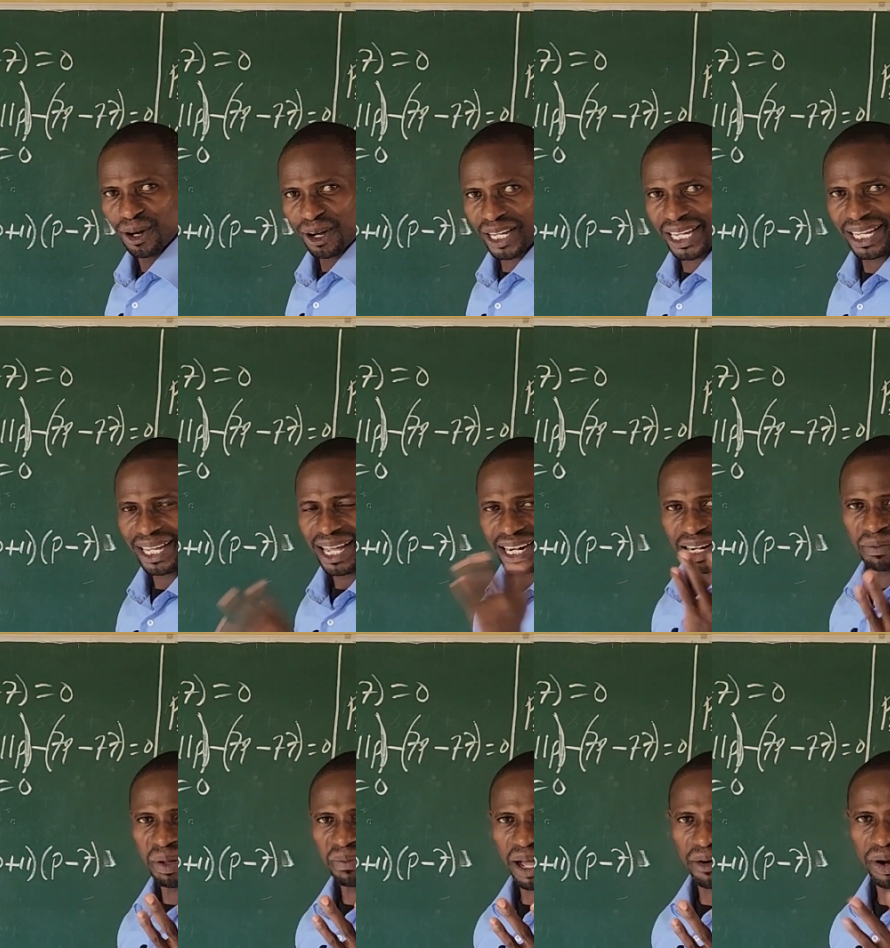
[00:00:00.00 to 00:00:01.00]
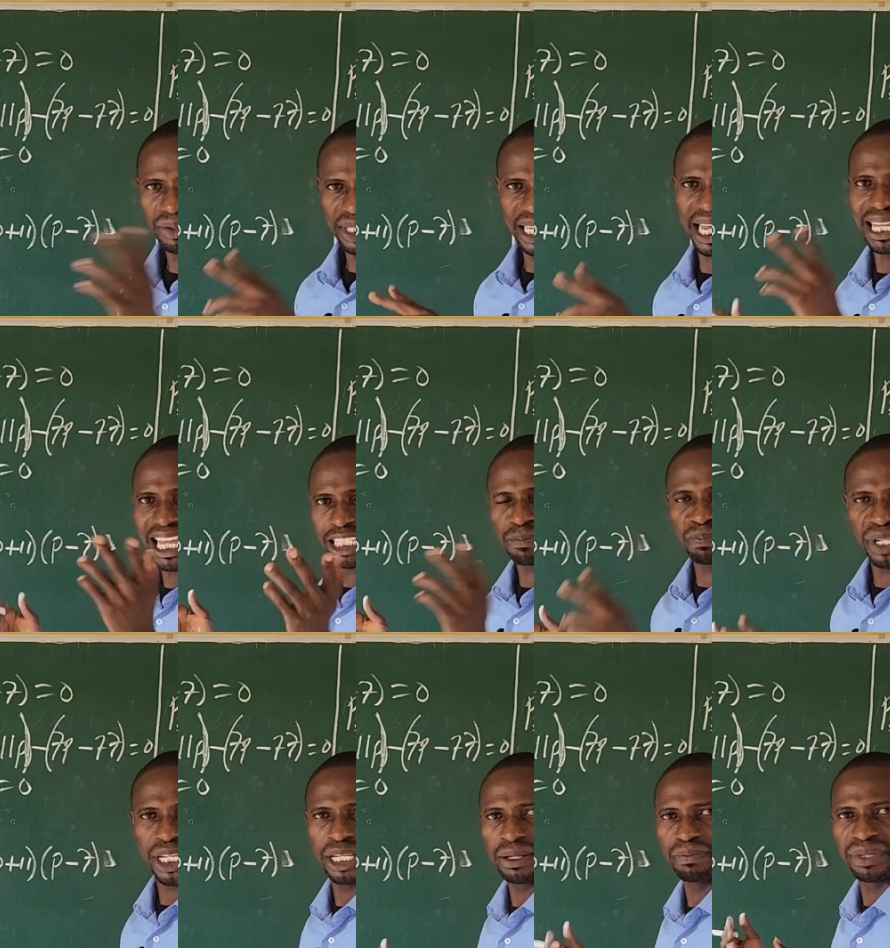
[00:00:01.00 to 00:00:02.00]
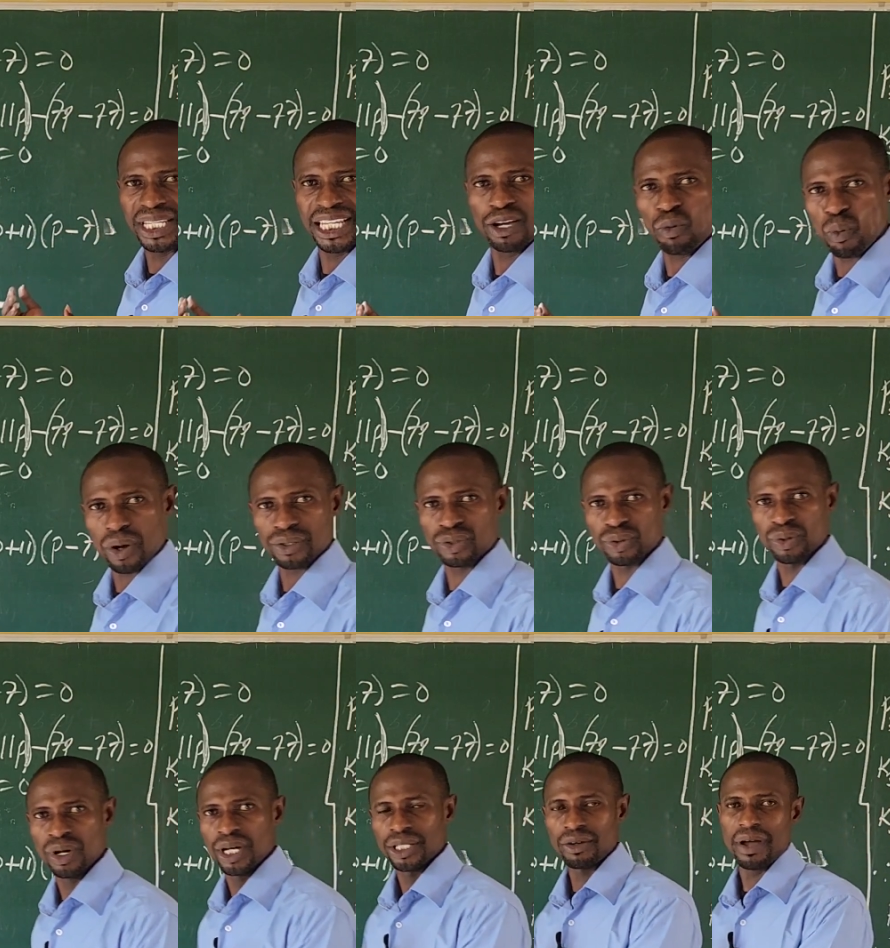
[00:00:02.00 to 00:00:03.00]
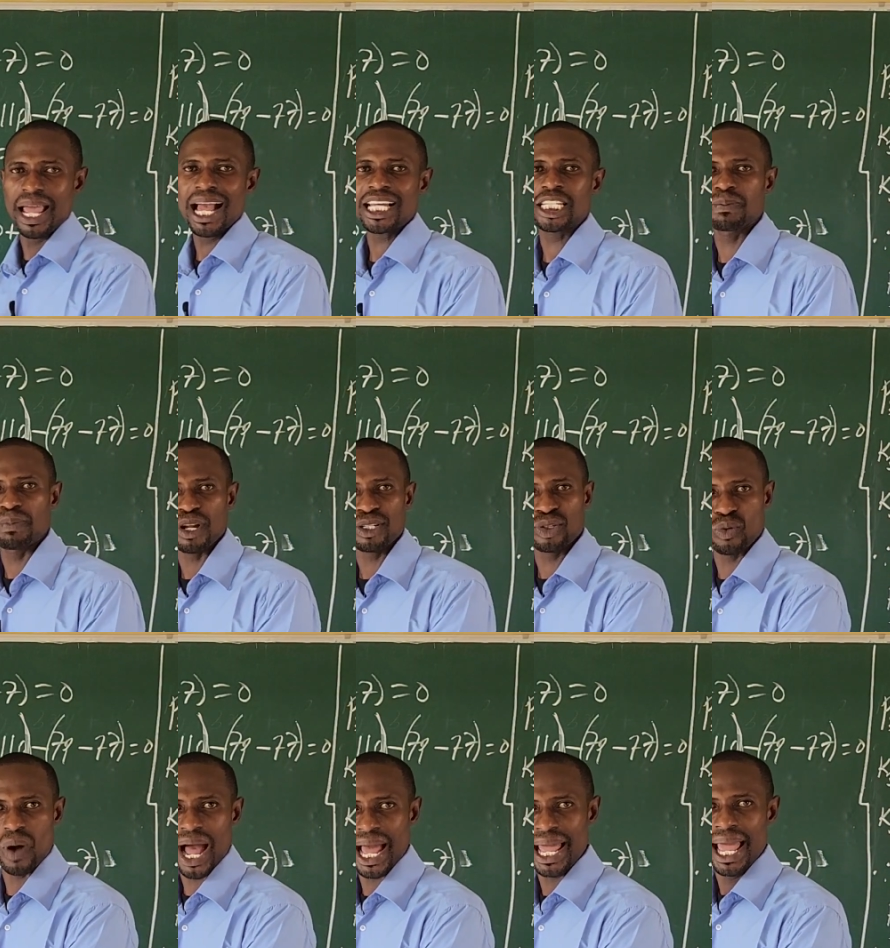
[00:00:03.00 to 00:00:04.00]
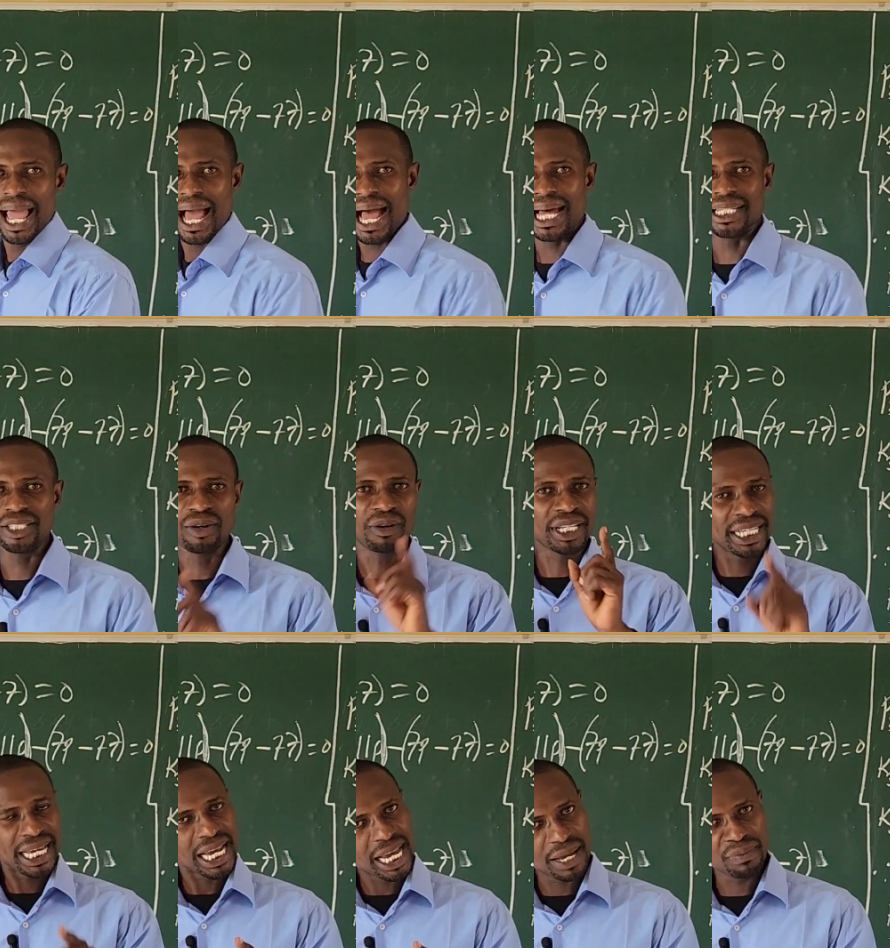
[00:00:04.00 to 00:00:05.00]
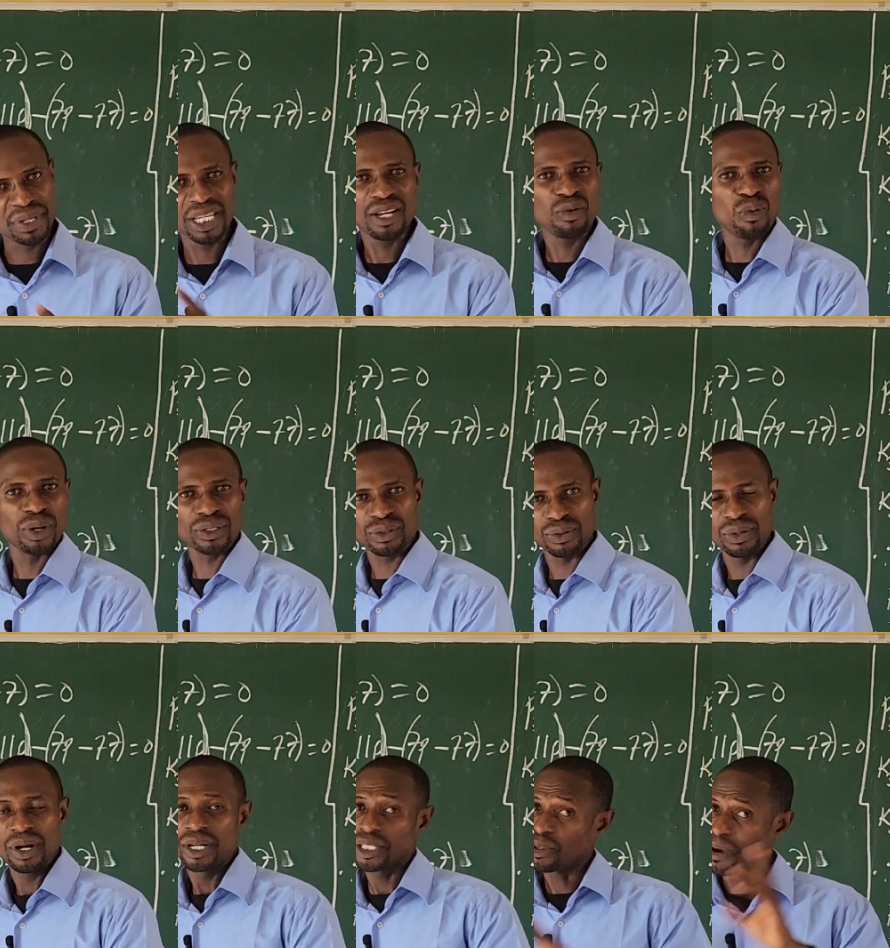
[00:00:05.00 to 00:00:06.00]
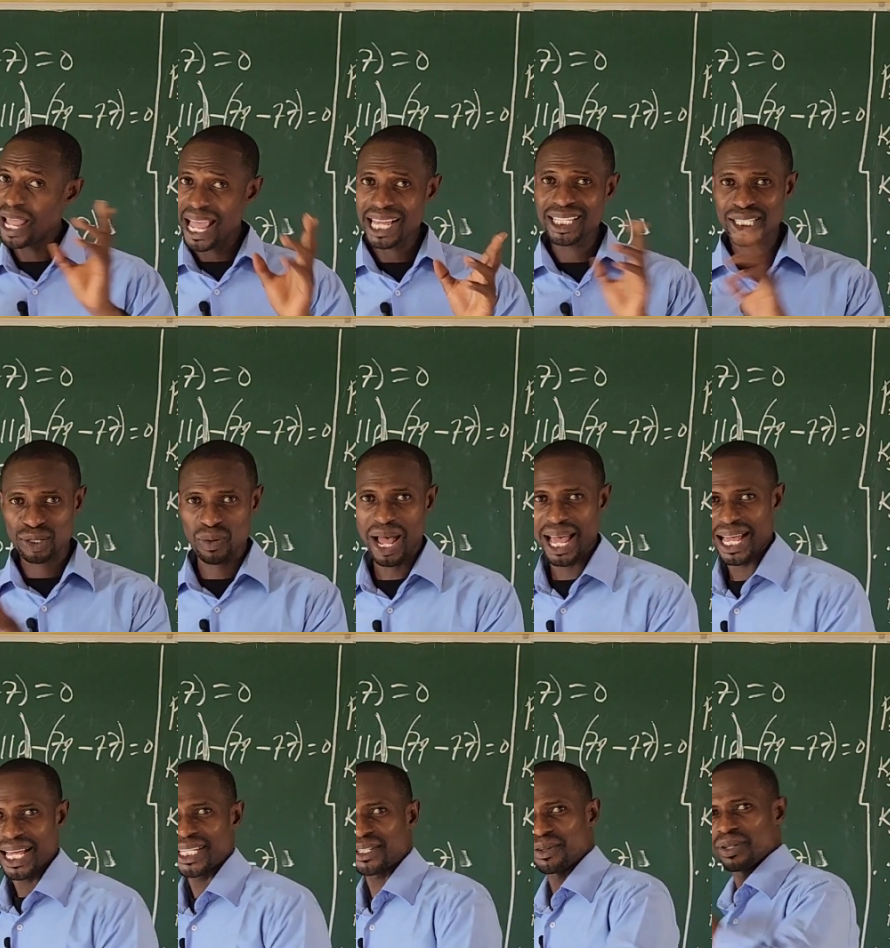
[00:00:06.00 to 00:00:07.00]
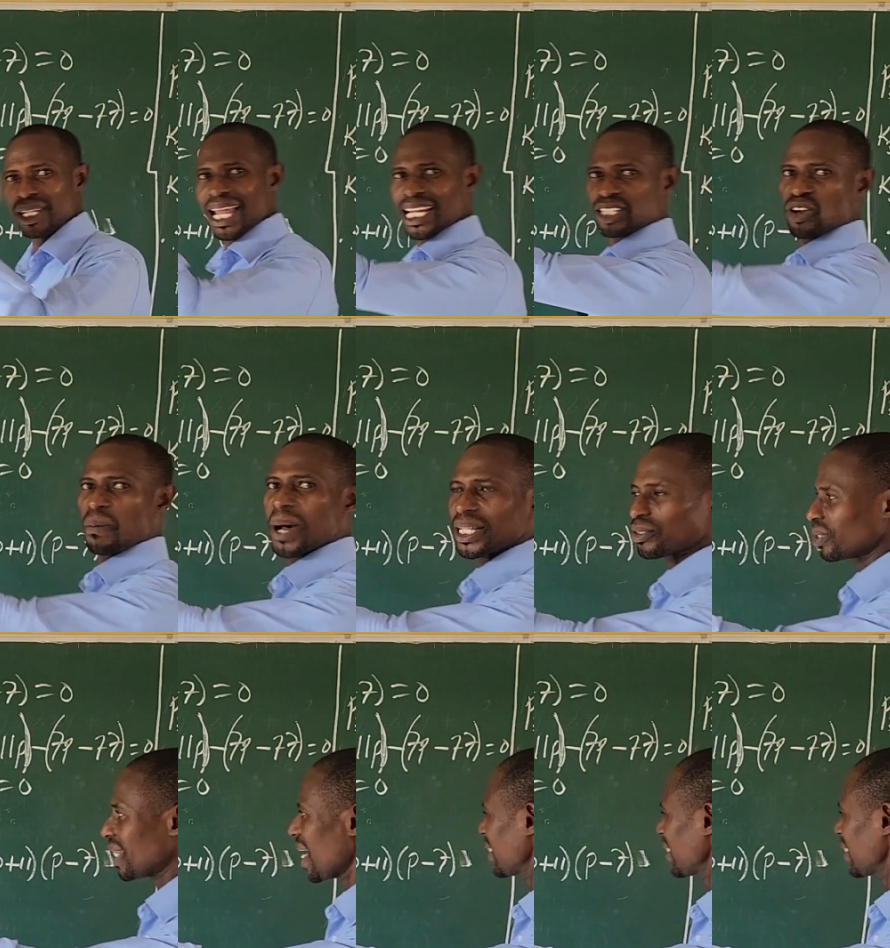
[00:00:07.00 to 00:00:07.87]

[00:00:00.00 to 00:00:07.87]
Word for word: Okay, remember when we say let P be equal to your X plus Y and your K be equal to your XY. So let's go back to